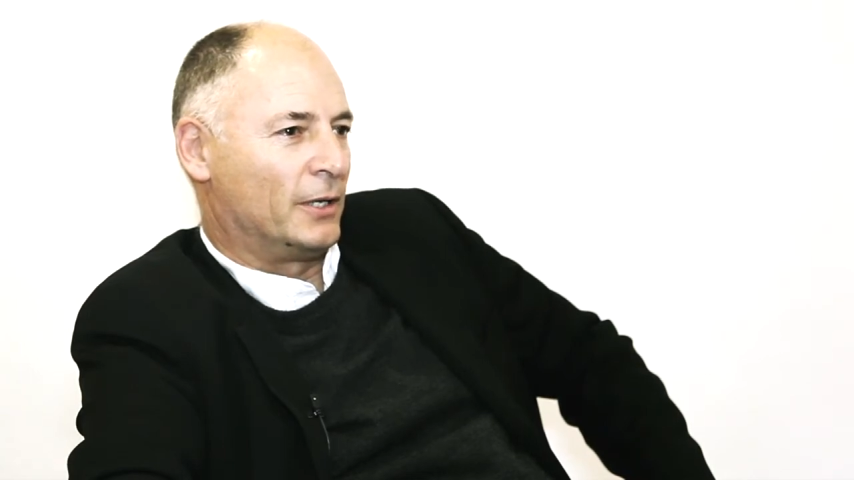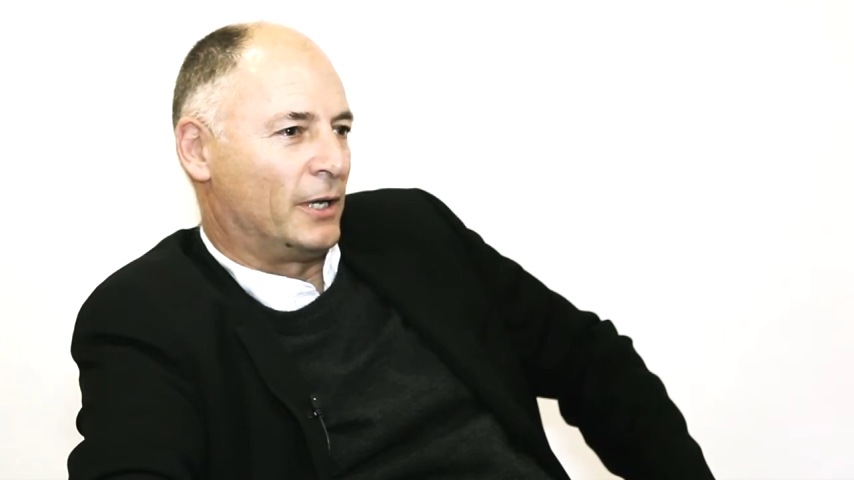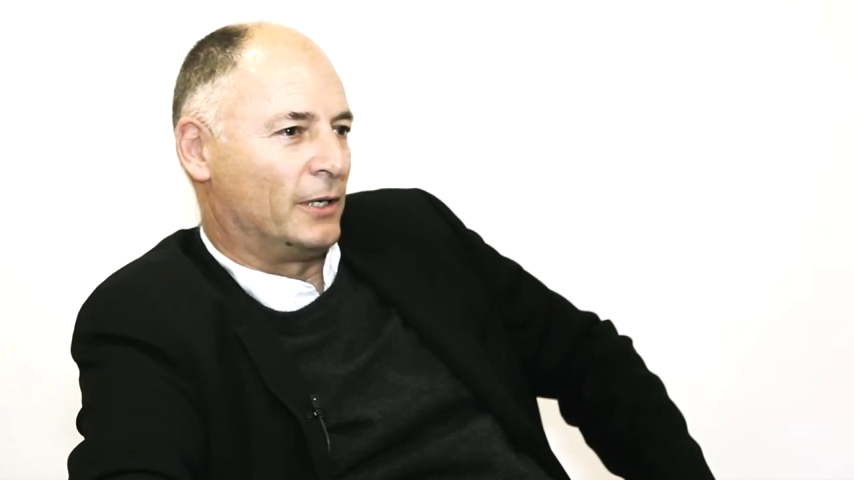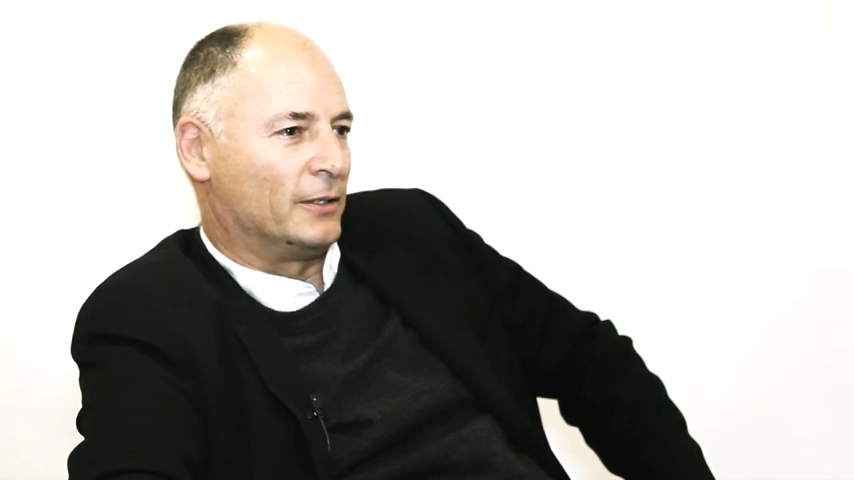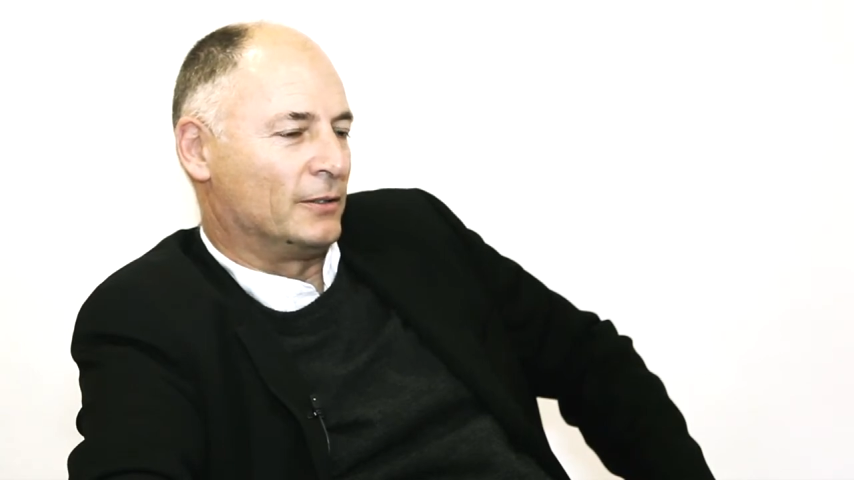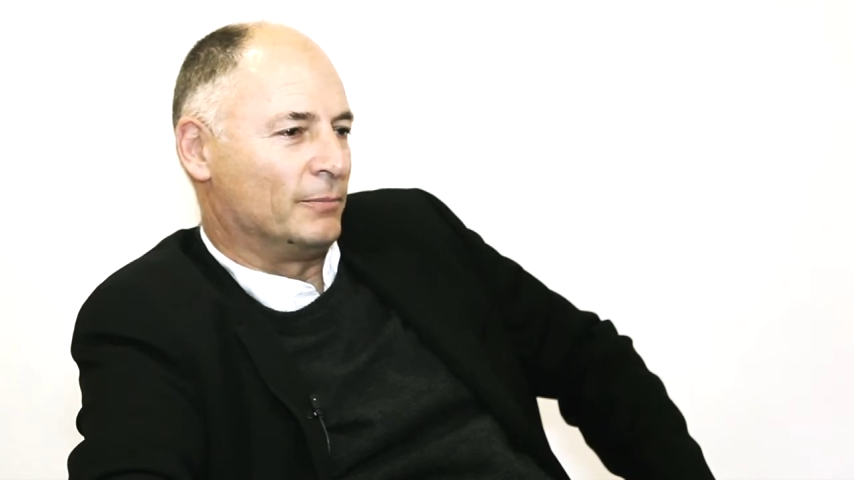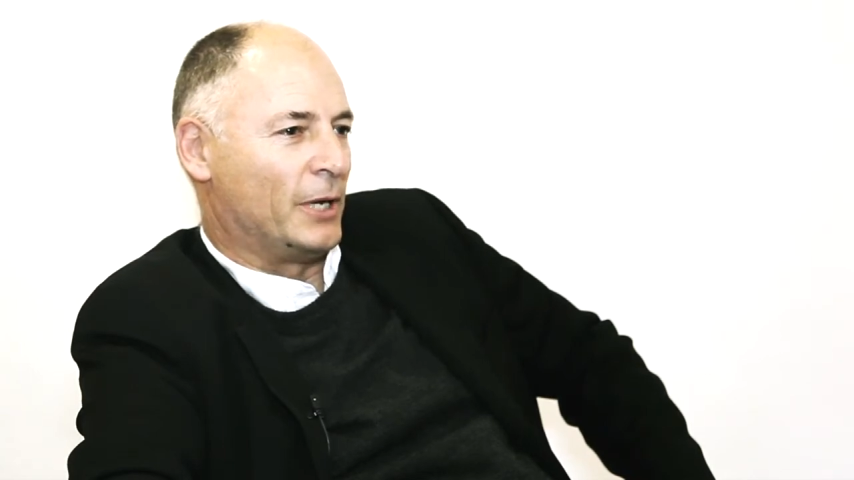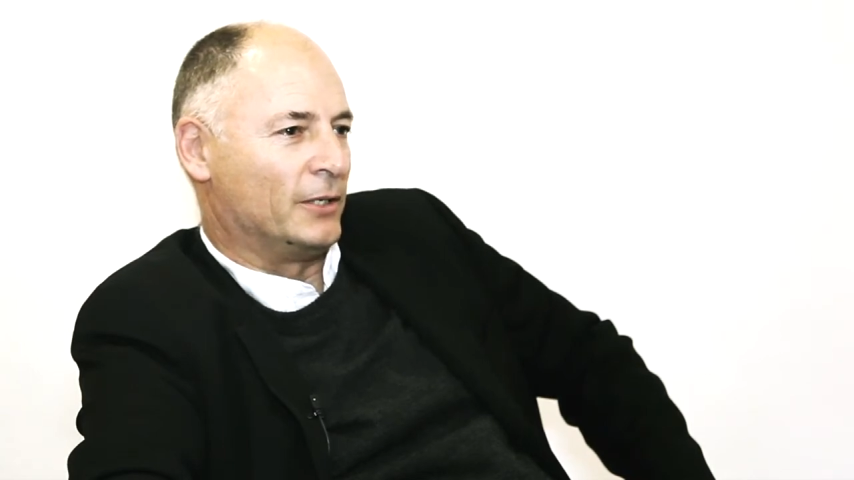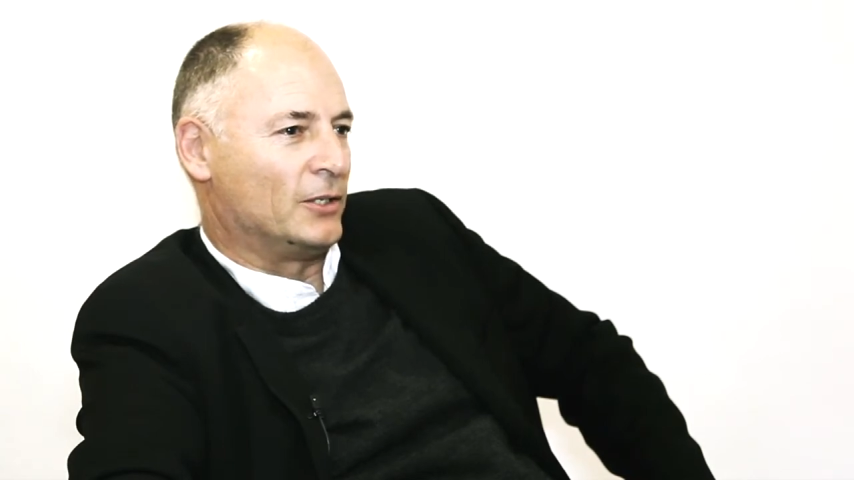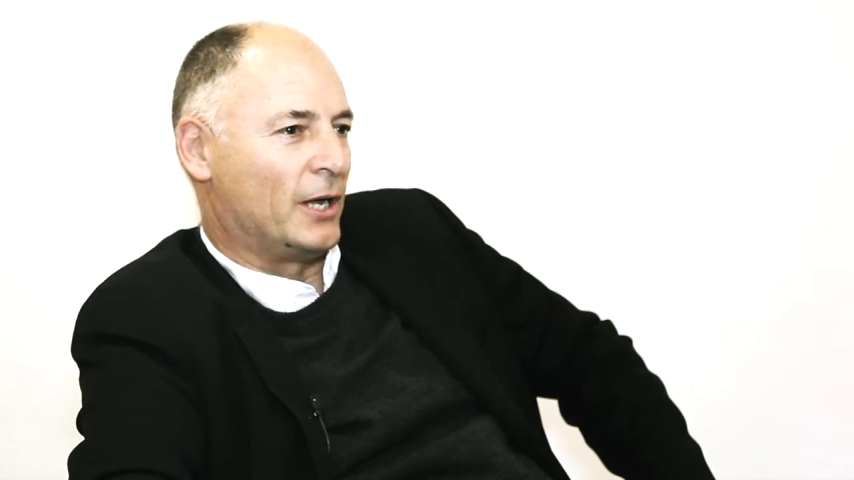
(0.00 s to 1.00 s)
and
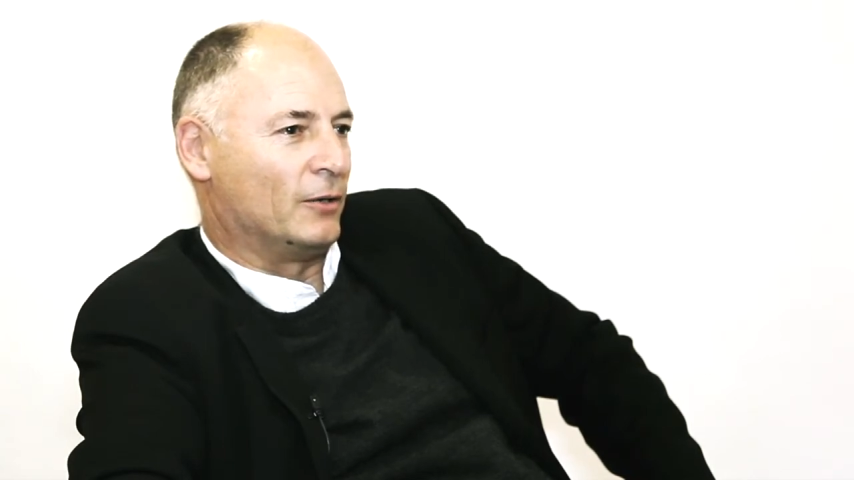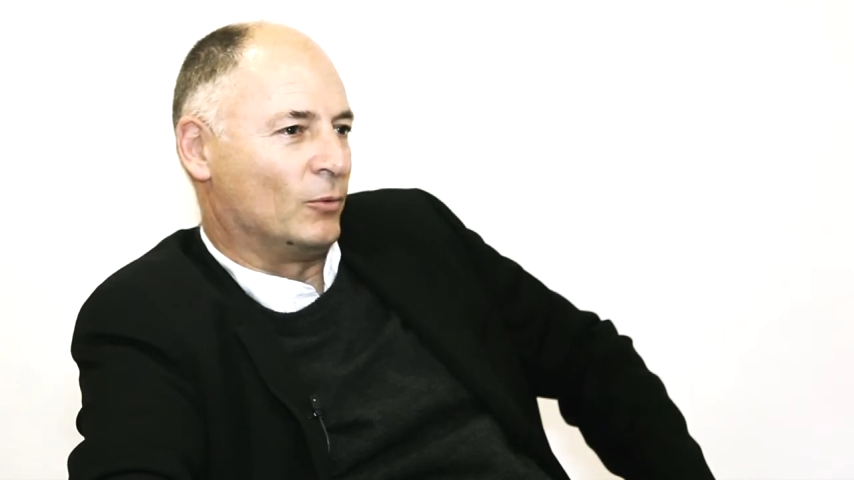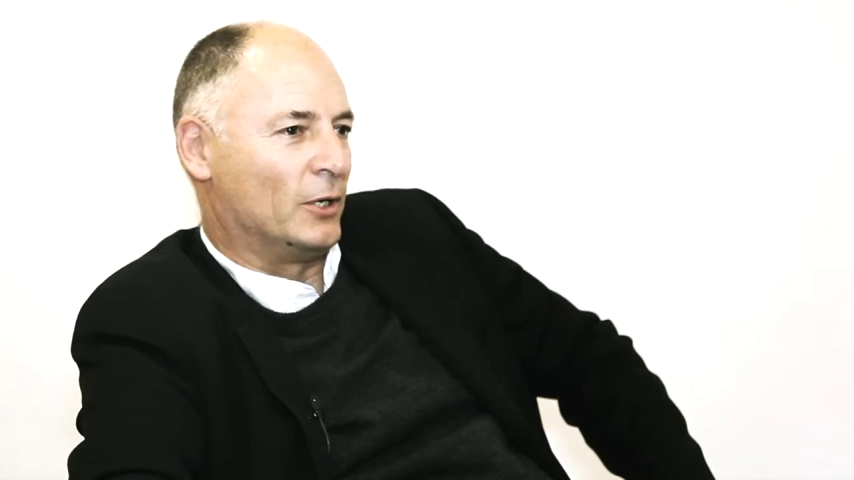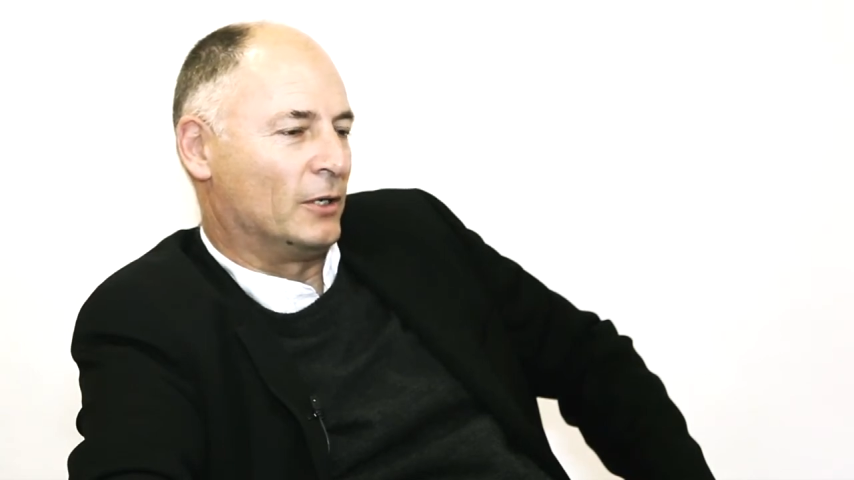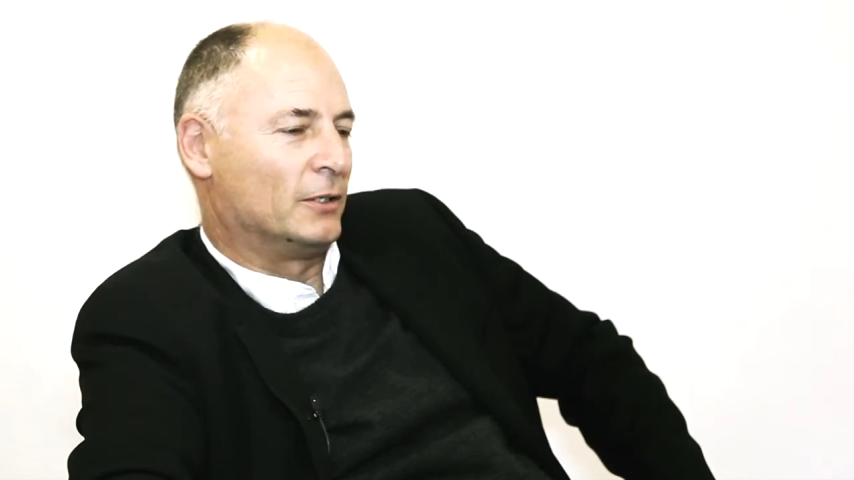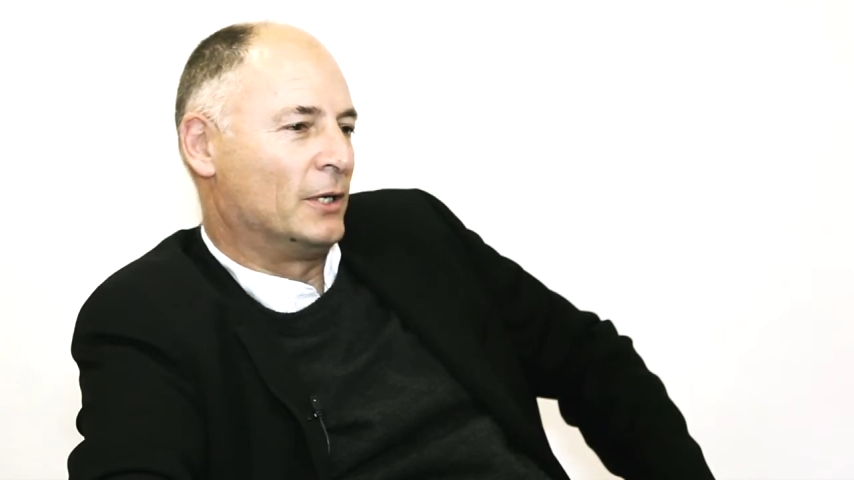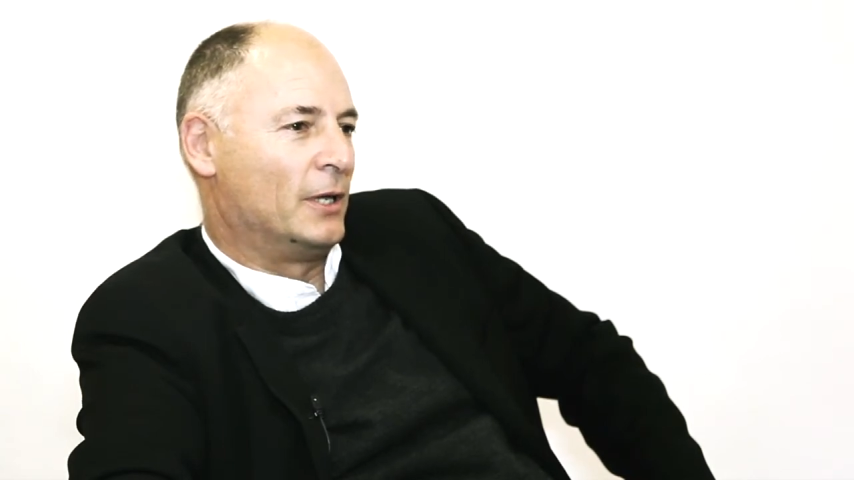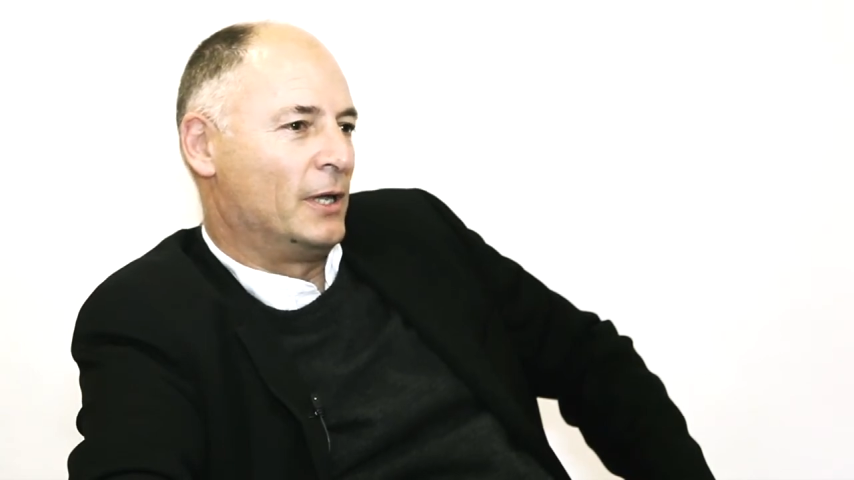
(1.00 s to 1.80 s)
maintained well,